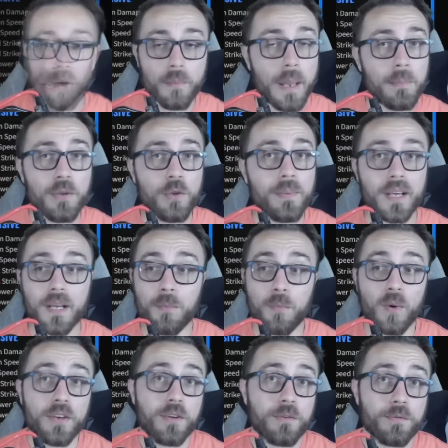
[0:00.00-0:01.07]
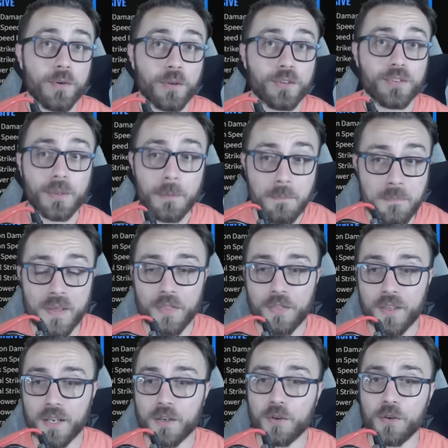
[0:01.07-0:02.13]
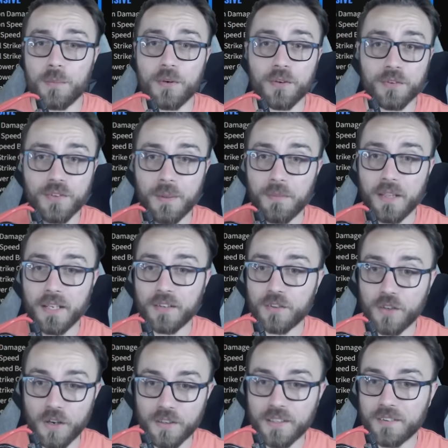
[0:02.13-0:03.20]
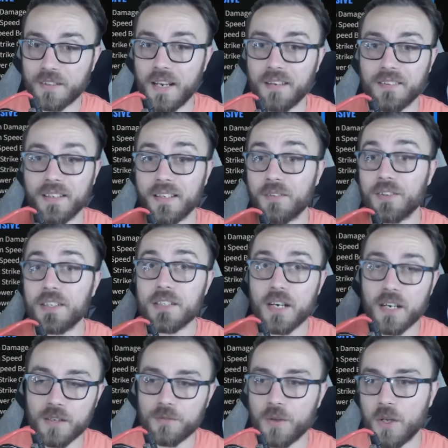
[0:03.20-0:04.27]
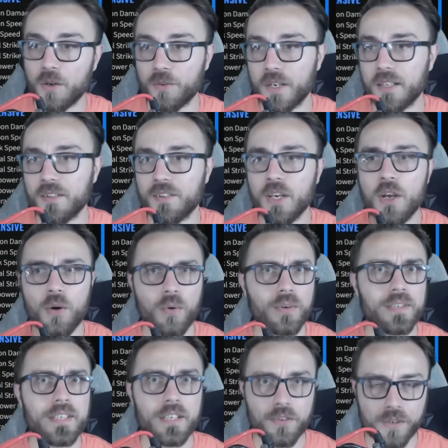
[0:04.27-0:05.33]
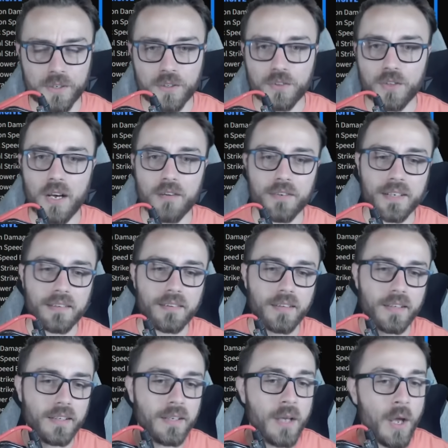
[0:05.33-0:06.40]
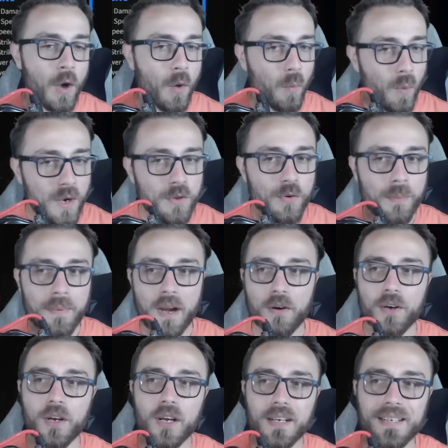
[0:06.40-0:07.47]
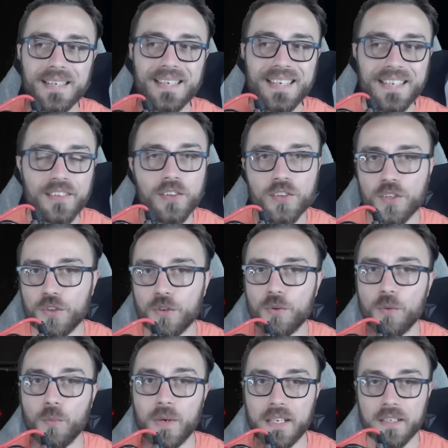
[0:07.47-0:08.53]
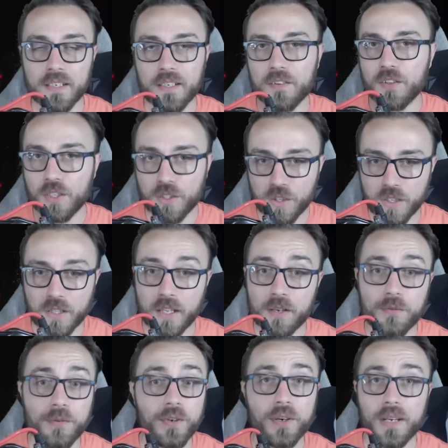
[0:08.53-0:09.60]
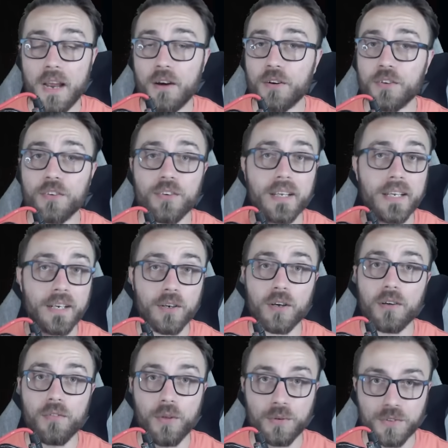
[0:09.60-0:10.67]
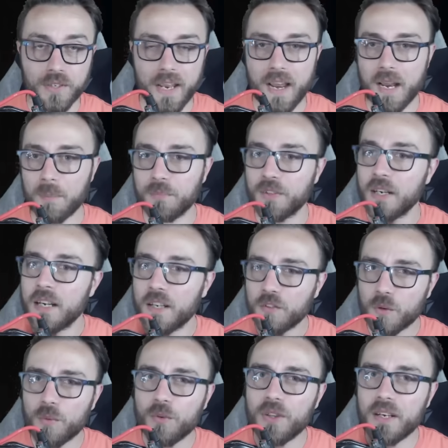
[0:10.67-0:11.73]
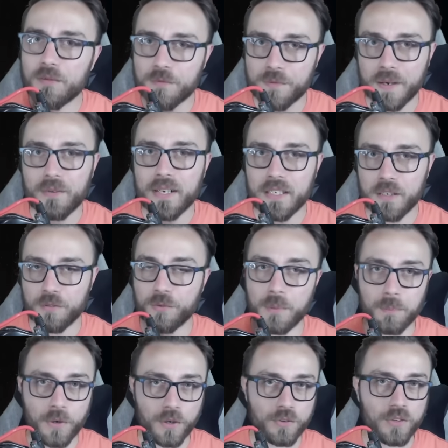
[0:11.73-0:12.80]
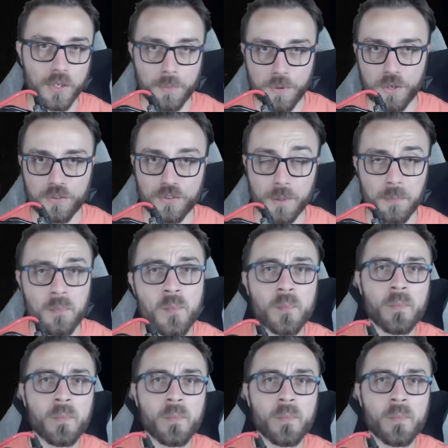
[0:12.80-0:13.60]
Or maybe you pick up one of your first mythic ubers, something like Starless Skies that gives a ton of all res, or Tyrael's obviously. What your Paragon needs to do and what it needs to look like for your character to hit all those caps is going to look very different person to person.